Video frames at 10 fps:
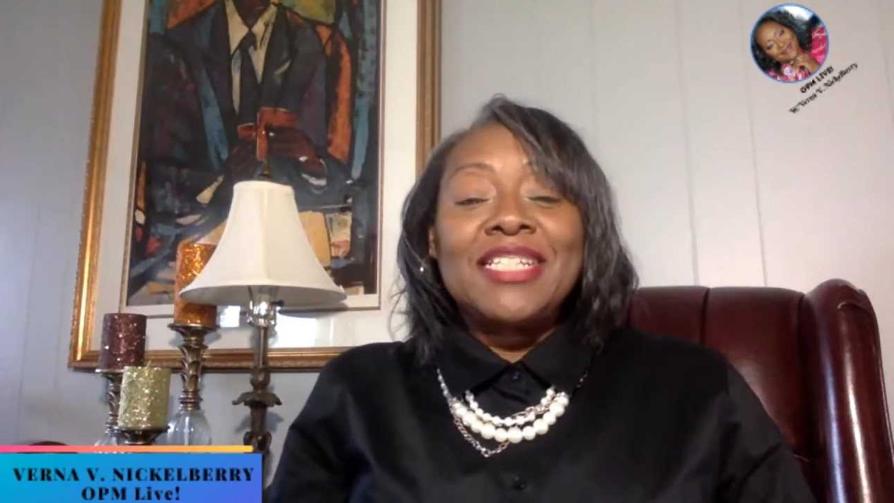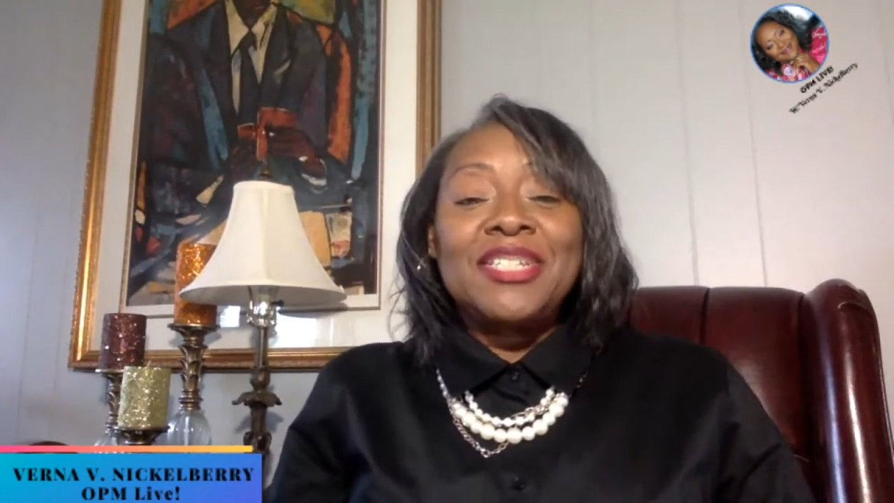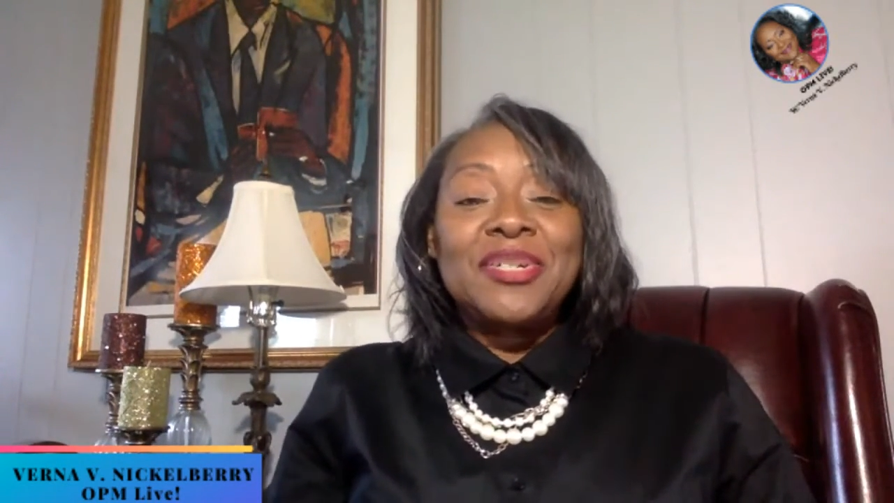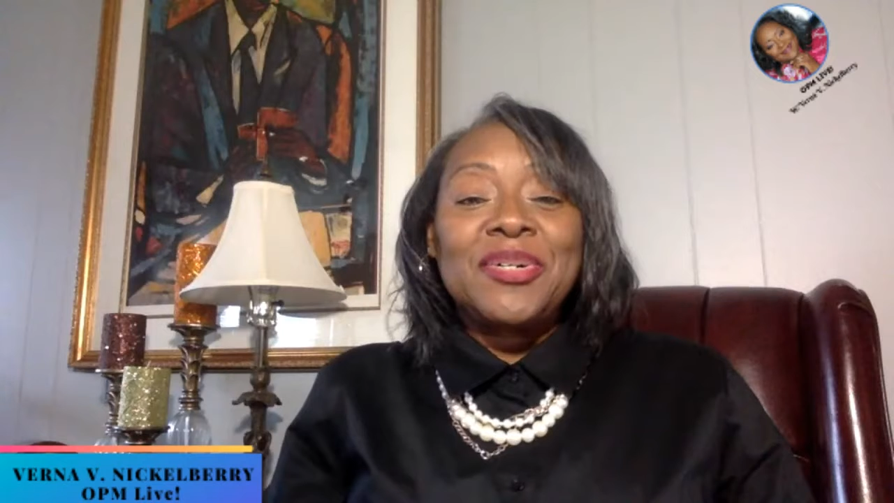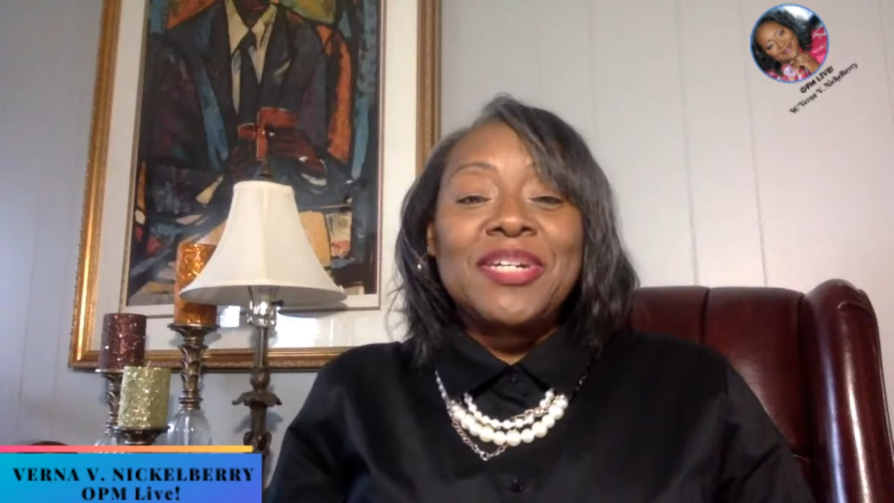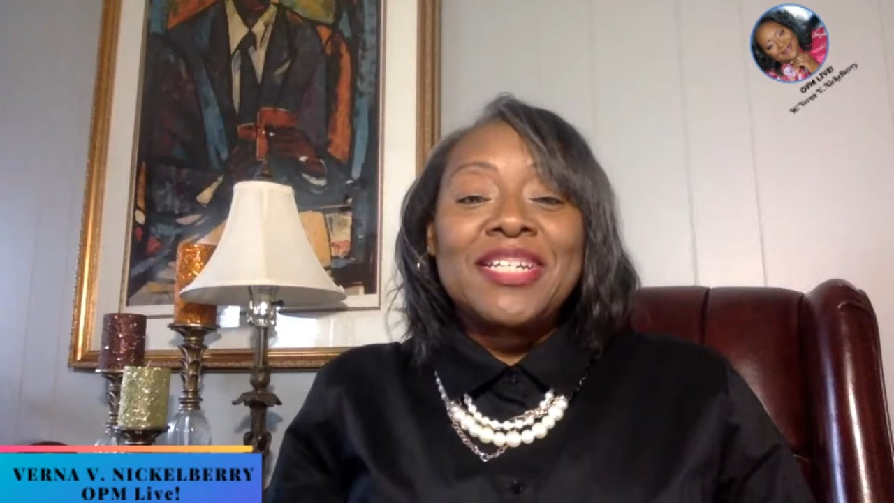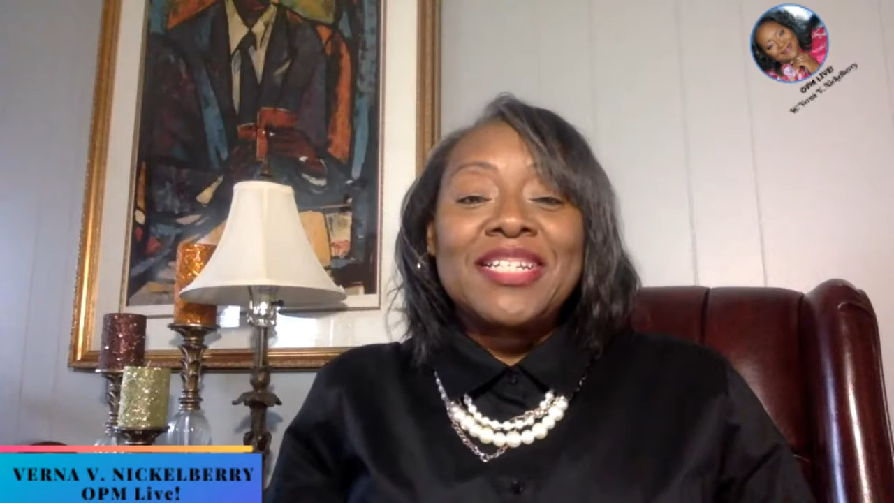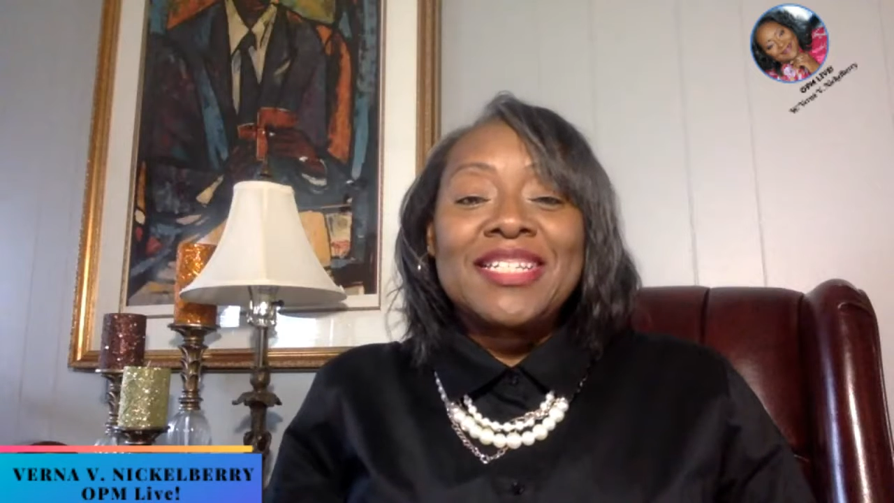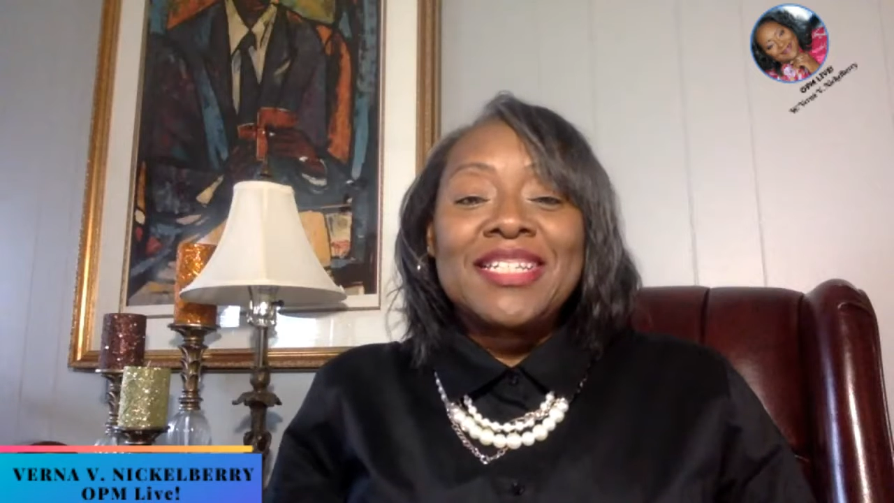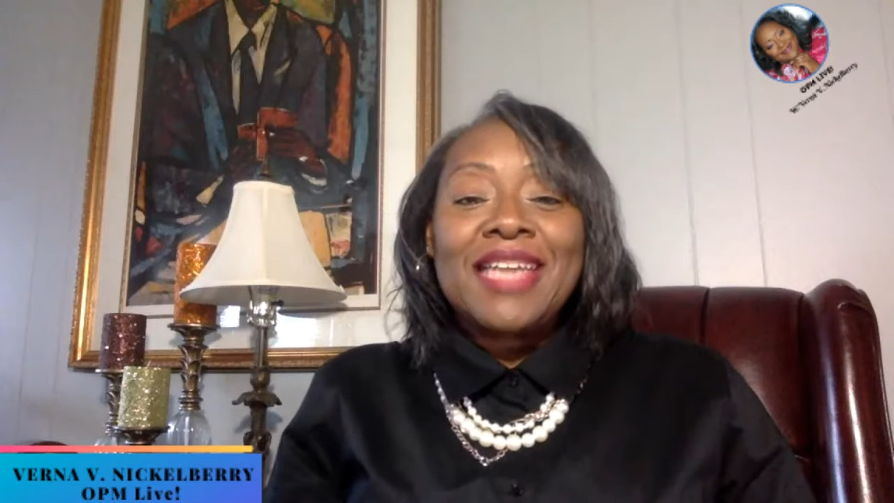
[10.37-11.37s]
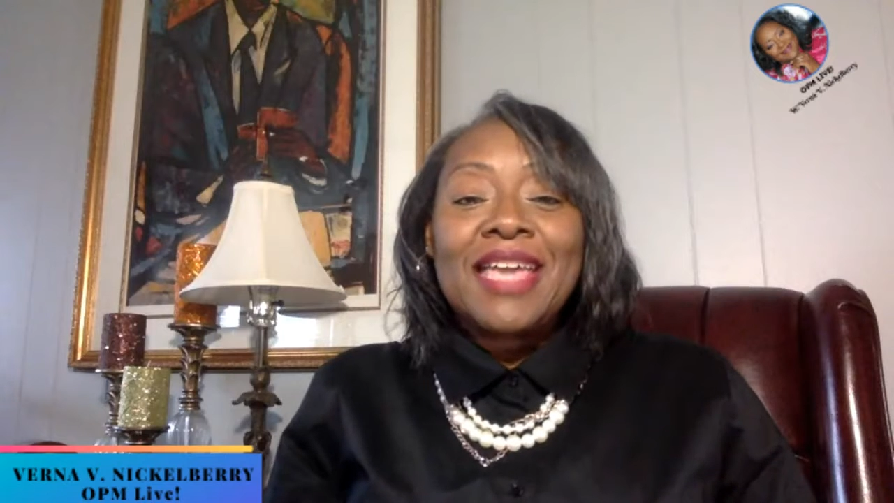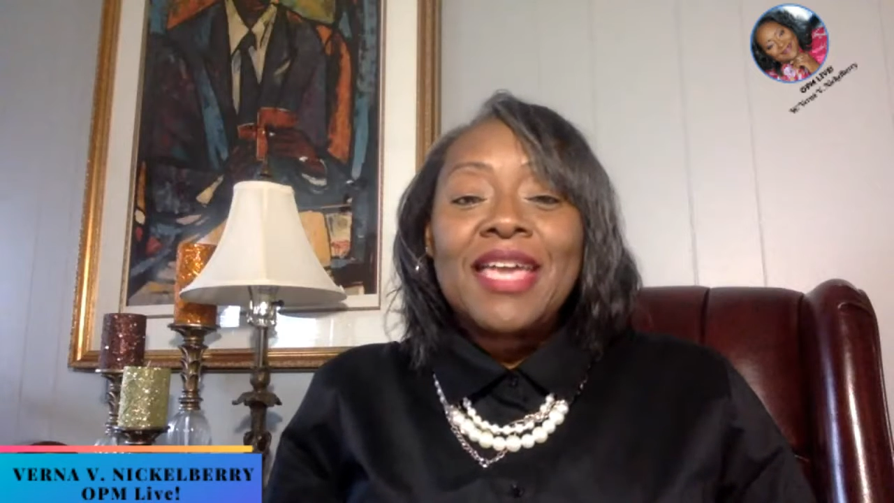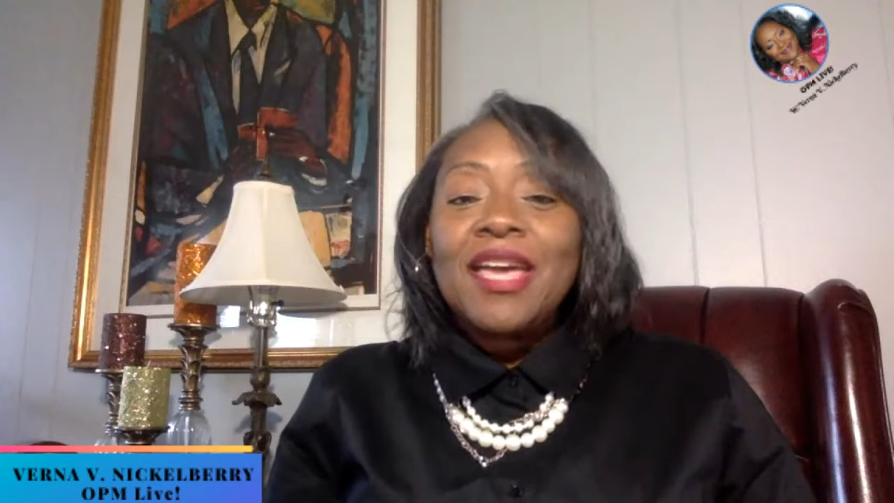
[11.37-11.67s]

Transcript: to join us today.